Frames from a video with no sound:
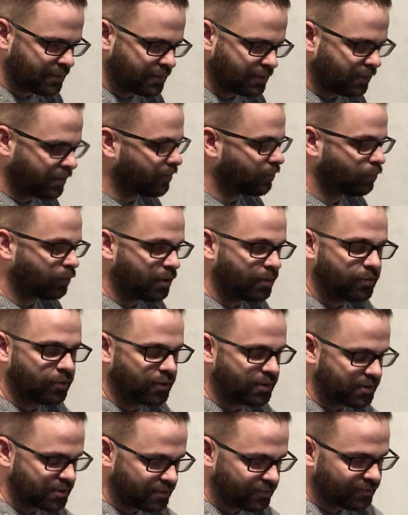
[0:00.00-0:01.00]
or
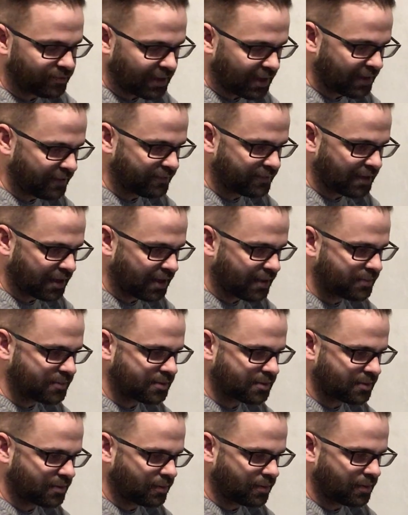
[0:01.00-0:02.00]
1.25
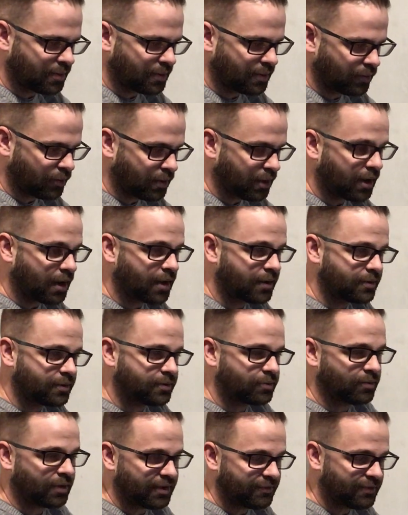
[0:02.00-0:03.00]
times or
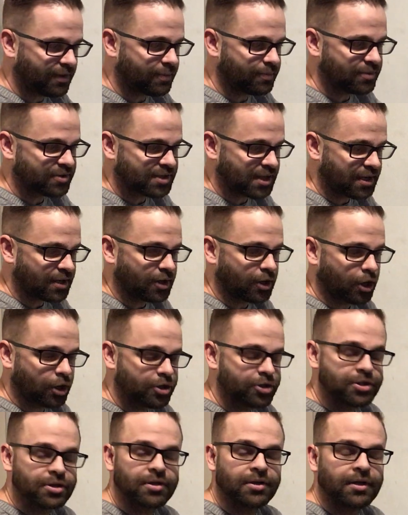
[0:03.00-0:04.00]
125%
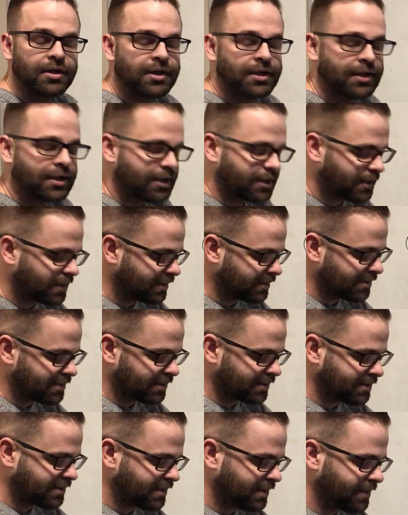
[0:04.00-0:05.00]
larger than
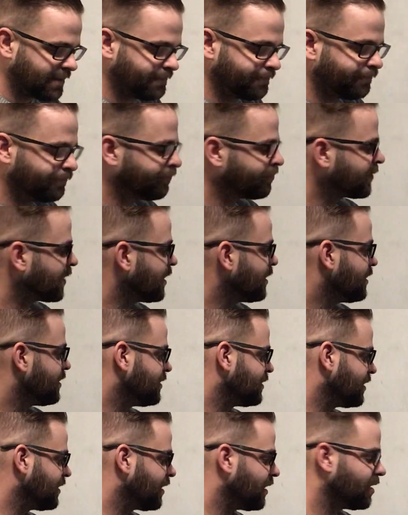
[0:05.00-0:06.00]
16,
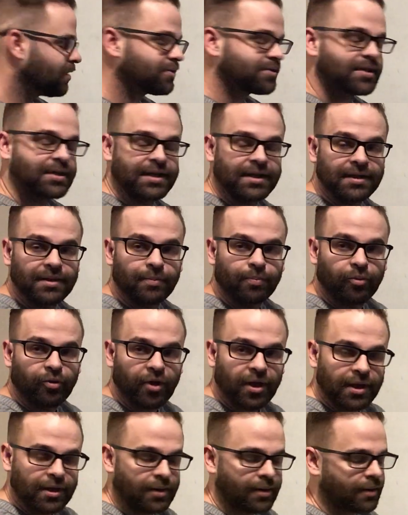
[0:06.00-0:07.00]
then I also need a
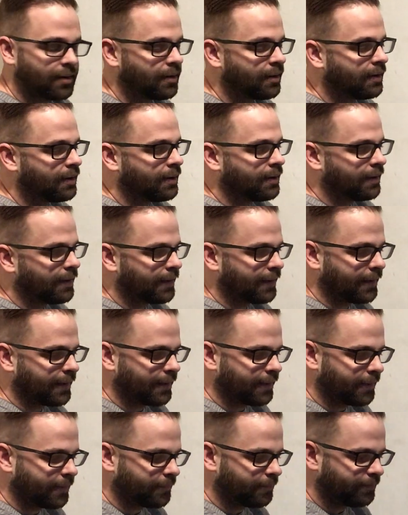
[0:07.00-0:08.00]
breaker
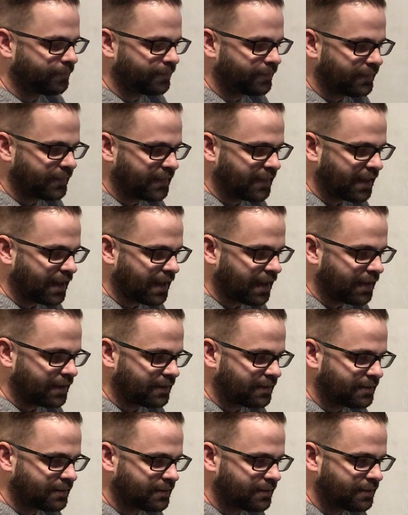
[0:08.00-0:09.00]
that
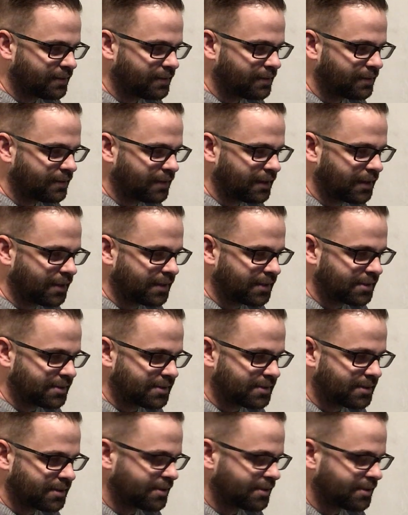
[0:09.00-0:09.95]
is